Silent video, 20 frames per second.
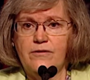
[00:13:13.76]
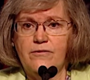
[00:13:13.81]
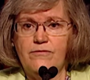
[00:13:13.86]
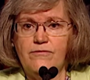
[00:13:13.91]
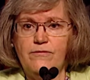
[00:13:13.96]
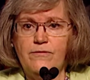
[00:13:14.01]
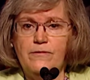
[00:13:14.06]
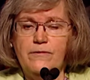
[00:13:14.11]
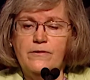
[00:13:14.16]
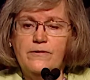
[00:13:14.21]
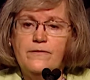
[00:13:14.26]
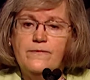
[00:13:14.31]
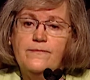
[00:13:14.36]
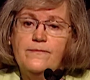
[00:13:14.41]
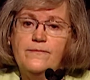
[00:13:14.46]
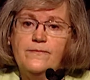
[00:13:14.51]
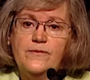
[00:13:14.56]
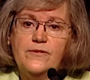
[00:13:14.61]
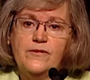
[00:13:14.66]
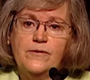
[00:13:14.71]
for
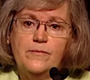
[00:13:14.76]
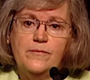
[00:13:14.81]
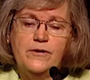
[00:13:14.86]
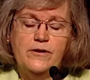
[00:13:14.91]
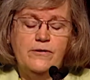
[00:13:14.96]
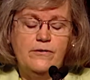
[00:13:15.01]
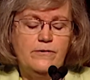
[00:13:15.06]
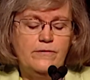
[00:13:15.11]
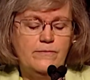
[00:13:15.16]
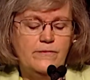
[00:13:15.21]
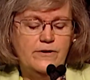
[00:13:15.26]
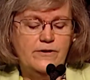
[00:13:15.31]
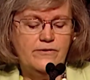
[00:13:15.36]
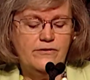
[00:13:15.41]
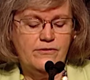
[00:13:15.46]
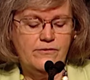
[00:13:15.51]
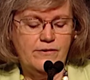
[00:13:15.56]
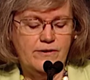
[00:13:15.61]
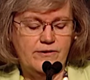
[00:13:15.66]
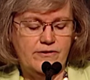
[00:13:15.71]
someone who
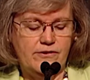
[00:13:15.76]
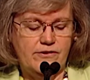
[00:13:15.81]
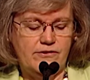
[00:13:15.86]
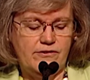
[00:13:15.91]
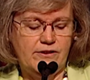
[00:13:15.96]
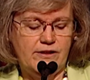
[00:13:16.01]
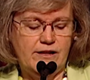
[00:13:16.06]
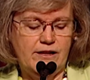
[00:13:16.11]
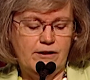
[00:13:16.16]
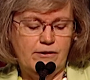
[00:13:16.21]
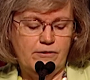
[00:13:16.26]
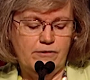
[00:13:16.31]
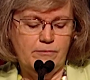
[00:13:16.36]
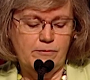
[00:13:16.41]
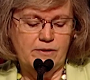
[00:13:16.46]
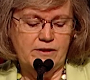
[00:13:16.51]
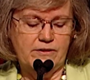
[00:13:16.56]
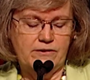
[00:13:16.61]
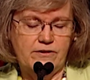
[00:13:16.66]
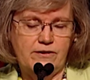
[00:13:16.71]
was transitioning out of the
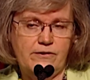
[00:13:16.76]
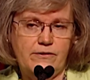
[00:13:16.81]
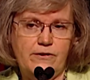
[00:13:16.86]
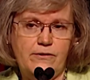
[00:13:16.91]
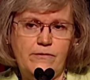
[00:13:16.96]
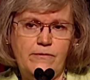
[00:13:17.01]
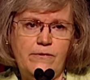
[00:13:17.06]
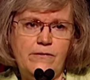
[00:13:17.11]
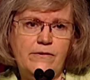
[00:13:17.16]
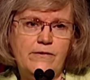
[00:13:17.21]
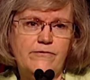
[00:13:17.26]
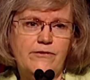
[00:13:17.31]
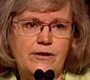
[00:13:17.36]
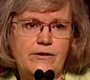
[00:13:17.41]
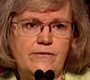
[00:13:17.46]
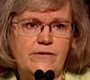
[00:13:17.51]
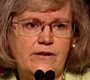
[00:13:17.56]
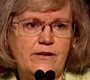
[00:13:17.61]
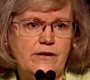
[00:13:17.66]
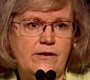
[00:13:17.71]
military or a
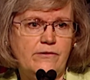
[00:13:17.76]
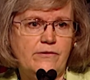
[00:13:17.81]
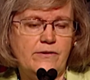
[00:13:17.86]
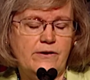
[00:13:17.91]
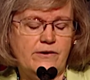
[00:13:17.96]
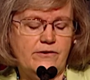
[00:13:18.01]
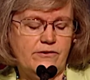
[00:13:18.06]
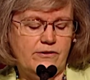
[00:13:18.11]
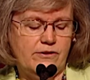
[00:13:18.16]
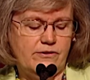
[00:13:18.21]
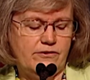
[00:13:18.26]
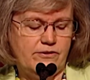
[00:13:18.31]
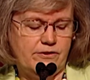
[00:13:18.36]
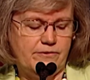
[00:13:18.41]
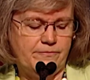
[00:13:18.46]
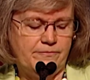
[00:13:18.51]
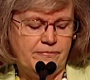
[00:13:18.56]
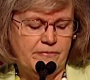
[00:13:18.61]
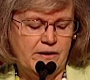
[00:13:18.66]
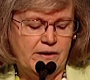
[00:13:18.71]
veteran in
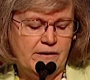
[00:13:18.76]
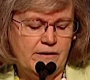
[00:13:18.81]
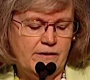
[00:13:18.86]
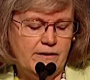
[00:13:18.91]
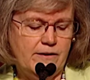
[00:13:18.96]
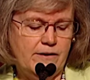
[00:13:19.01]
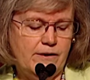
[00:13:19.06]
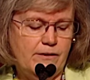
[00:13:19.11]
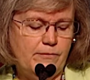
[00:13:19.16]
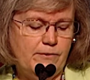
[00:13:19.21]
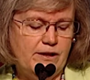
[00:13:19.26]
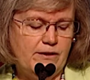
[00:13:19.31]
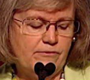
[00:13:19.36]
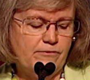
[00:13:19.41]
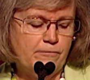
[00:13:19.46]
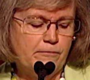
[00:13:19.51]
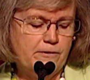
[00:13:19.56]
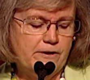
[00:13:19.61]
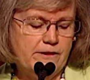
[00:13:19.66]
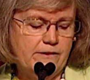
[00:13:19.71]
transition. We have
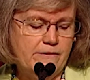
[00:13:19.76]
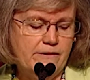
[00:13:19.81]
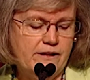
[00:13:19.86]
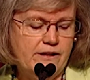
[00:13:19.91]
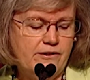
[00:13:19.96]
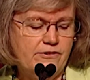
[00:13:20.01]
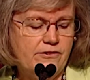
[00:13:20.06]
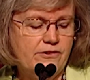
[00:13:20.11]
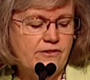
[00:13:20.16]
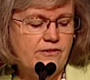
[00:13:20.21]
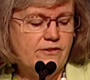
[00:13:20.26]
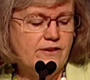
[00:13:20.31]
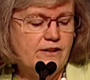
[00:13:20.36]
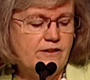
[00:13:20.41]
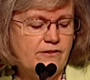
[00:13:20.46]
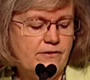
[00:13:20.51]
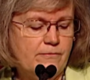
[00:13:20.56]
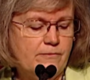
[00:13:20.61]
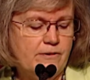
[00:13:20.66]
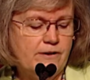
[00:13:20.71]
40 locations
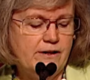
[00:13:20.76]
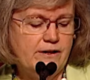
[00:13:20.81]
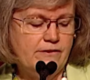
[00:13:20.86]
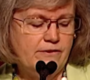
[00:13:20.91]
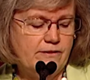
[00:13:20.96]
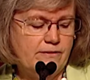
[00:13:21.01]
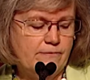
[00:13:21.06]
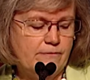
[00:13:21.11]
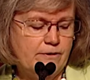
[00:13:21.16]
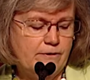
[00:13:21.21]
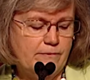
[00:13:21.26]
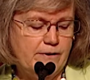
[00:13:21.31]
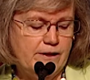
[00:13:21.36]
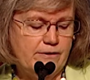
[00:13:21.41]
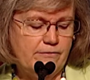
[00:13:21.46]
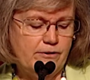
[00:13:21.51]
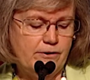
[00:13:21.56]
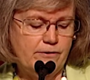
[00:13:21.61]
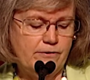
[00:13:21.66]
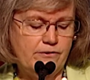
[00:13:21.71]
nationwide where we
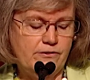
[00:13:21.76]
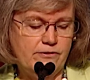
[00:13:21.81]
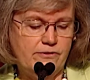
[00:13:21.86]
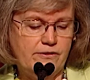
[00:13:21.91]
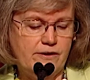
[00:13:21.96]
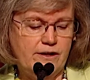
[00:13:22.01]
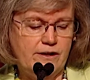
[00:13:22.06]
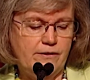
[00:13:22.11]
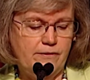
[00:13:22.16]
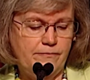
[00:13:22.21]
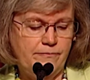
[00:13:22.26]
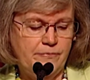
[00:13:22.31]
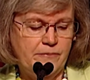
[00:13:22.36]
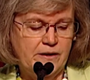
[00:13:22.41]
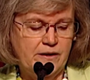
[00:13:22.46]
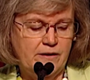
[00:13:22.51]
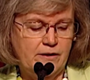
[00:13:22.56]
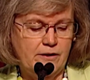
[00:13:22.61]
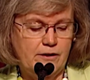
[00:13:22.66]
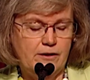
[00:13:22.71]
have coaches now.
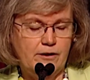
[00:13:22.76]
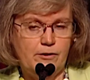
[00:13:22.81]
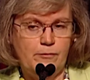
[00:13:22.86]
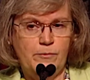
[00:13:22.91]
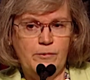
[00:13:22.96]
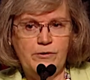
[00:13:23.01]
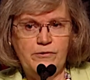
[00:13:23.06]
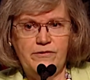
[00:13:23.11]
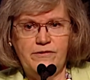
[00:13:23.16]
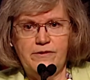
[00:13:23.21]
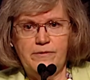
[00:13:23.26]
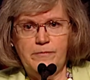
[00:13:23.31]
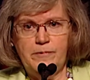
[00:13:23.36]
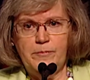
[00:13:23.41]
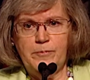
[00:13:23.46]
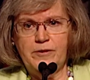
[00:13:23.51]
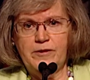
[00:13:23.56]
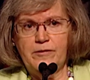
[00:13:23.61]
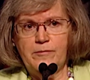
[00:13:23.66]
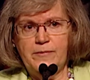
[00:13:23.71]
Mostly we
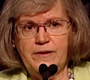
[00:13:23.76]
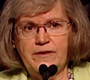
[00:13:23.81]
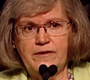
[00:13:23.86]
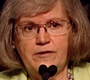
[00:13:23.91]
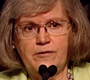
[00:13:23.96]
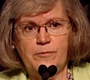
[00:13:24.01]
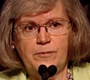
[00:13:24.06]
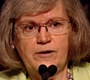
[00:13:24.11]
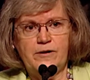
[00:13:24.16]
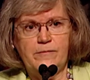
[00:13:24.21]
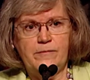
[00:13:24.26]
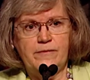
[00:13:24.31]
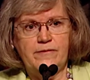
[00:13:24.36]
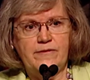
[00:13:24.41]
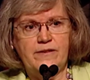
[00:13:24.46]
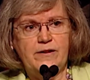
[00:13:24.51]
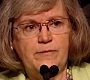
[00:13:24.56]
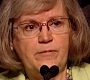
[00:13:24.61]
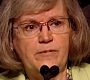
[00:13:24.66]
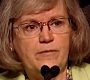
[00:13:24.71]
put them in the Department of
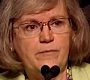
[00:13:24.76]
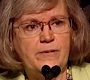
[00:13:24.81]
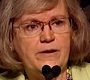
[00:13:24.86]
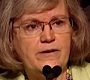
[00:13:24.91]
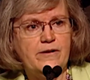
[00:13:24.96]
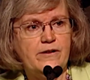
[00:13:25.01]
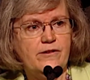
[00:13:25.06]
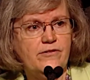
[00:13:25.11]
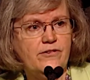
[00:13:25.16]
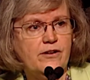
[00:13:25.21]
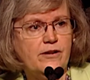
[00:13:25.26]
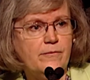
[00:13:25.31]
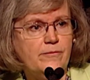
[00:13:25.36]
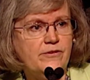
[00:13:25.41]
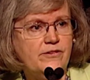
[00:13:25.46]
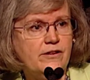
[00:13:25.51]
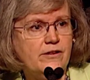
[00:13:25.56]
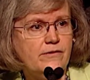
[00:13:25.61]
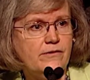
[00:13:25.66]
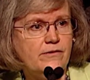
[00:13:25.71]
Labor American Job
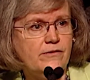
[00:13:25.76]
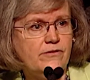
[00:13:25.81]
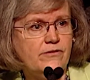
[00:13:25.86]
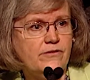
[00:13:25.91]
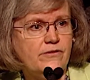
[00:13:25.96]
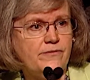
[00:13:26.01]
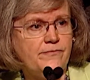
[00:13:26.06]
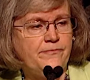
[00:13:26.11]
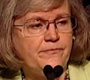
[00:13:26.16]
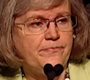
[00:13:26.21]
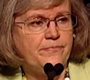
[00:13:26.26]
Centers.